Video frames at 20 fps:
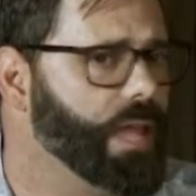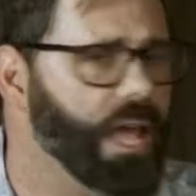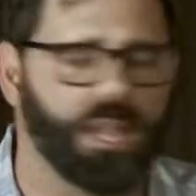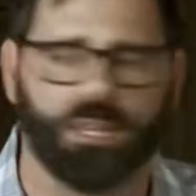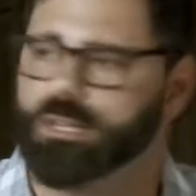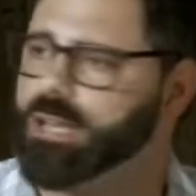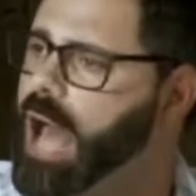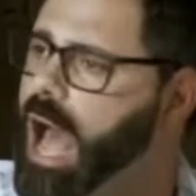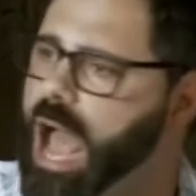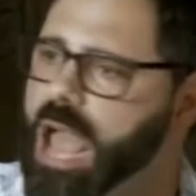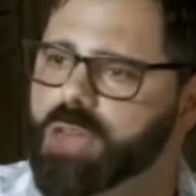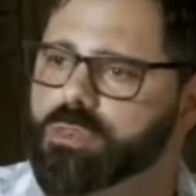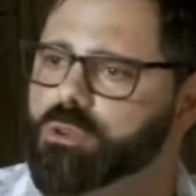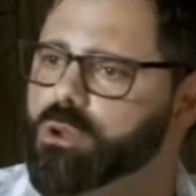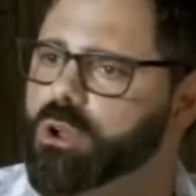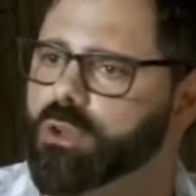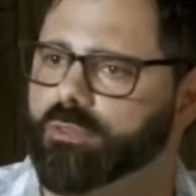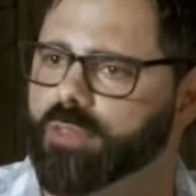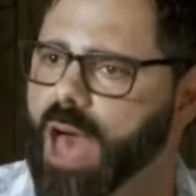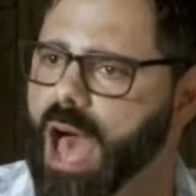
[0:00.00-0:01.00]
And
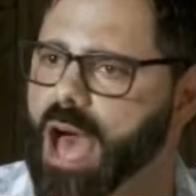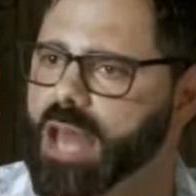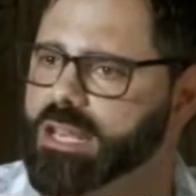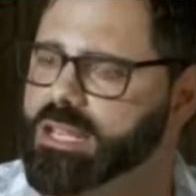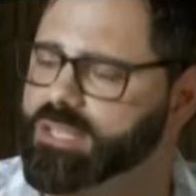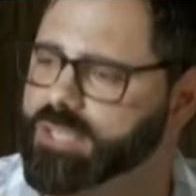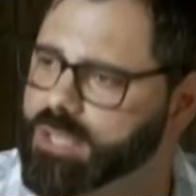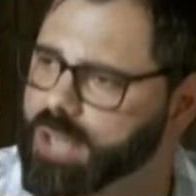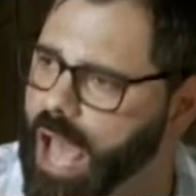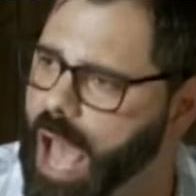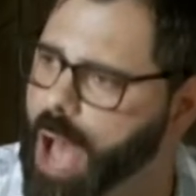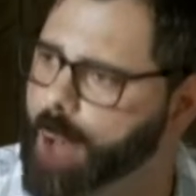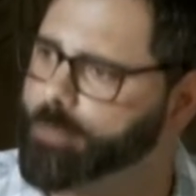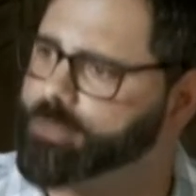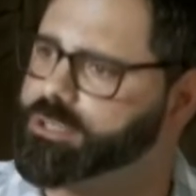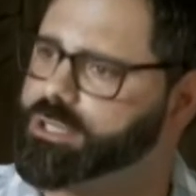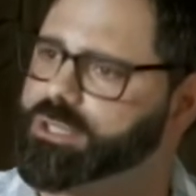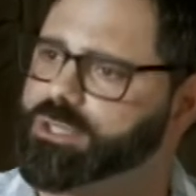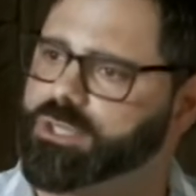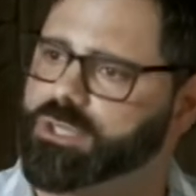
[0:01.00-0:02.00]
neither of that is an
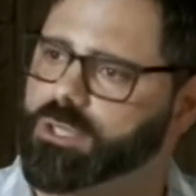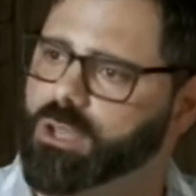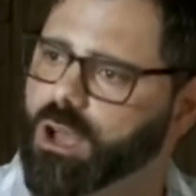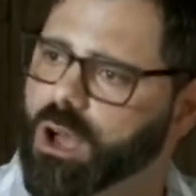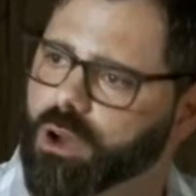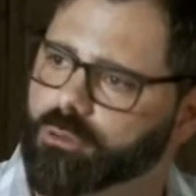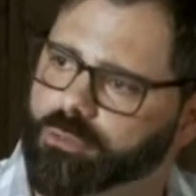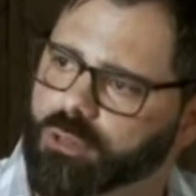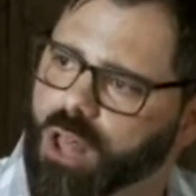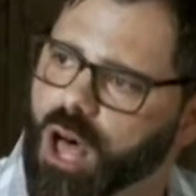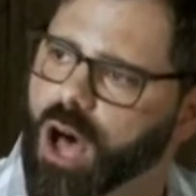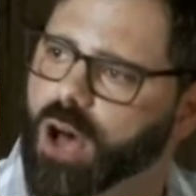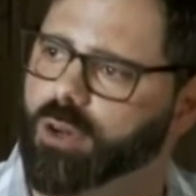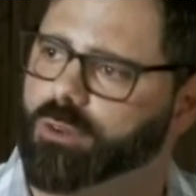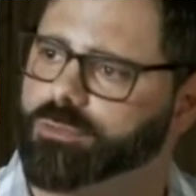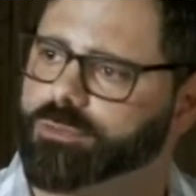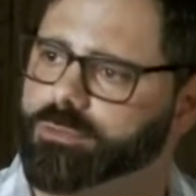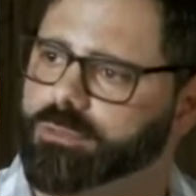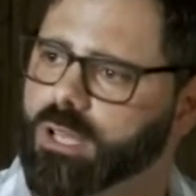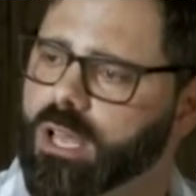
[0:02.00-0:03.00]
absence of
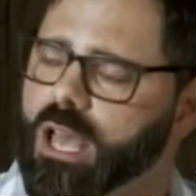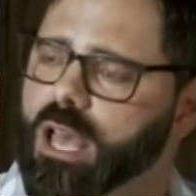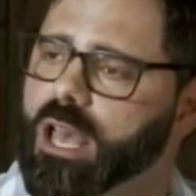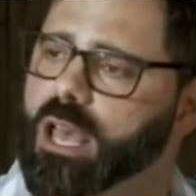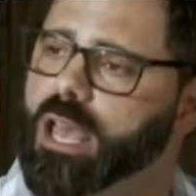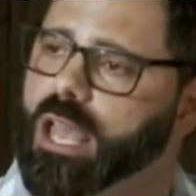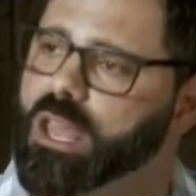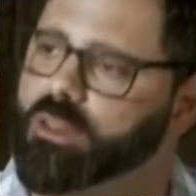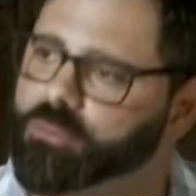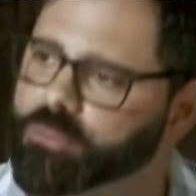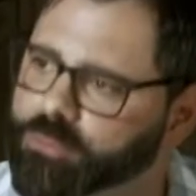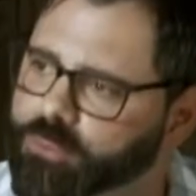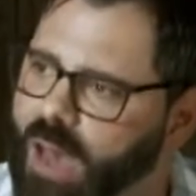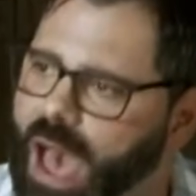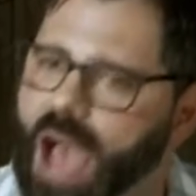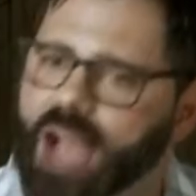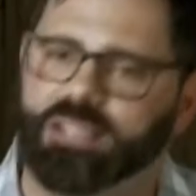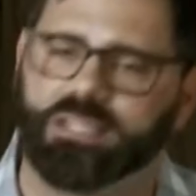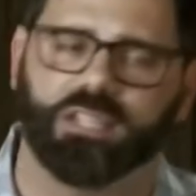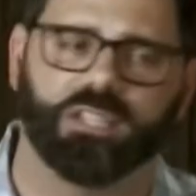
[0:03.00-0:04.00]
love. In
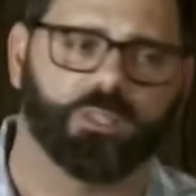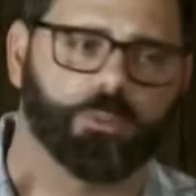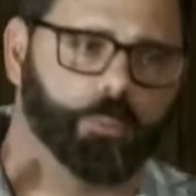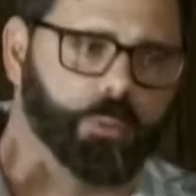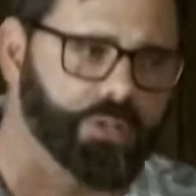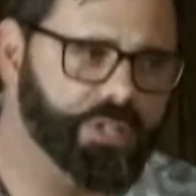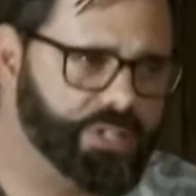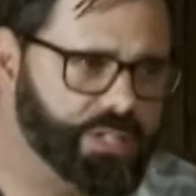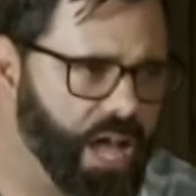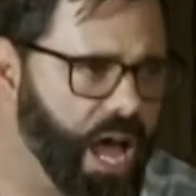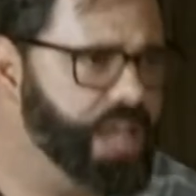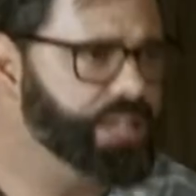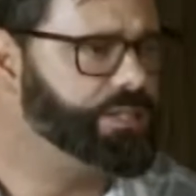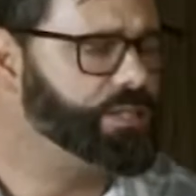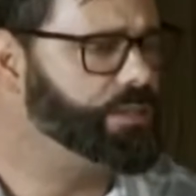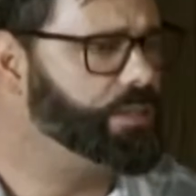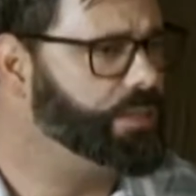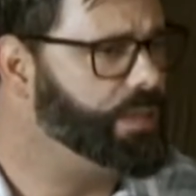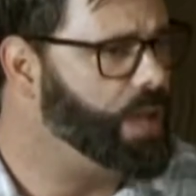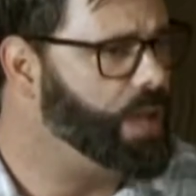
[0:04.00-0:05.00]
fact, it is precisely